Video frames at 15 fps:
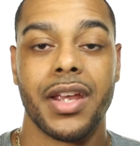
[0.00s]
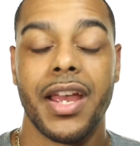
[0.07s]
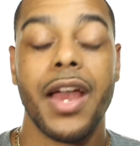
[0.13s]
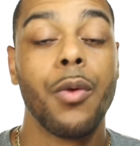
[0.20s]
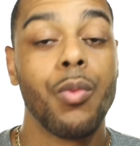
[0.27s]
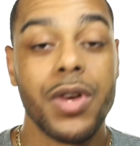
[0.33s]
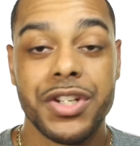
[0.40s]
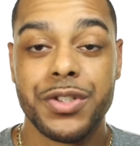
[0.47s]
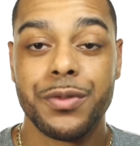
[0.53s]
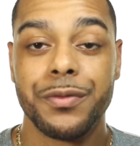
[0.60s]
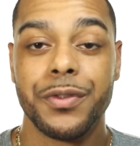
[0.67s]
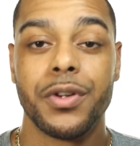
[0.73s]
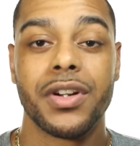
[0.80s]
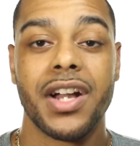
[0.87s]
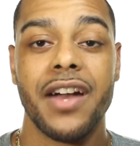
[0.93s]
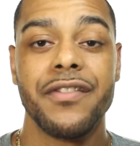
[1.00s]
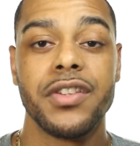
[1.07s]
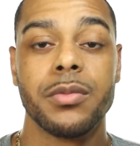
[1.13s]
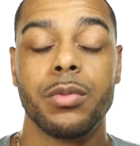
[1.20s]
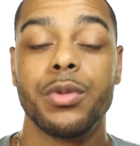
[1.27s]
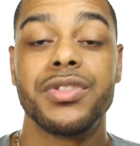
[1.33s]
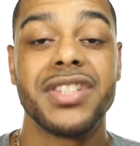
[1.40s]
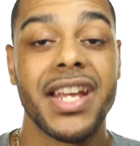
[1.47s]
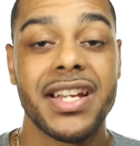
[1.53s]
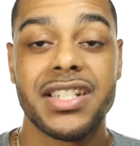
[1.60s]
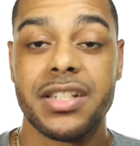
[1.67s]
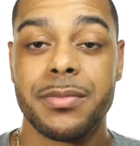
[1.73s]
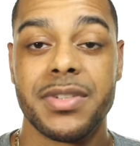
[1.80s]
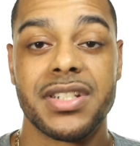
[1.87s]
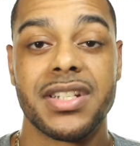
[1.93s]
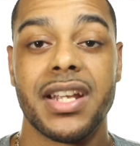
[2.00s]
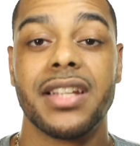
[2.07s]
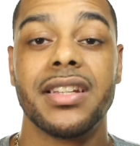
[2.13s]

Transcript: And once you feel comfortable, text them and say,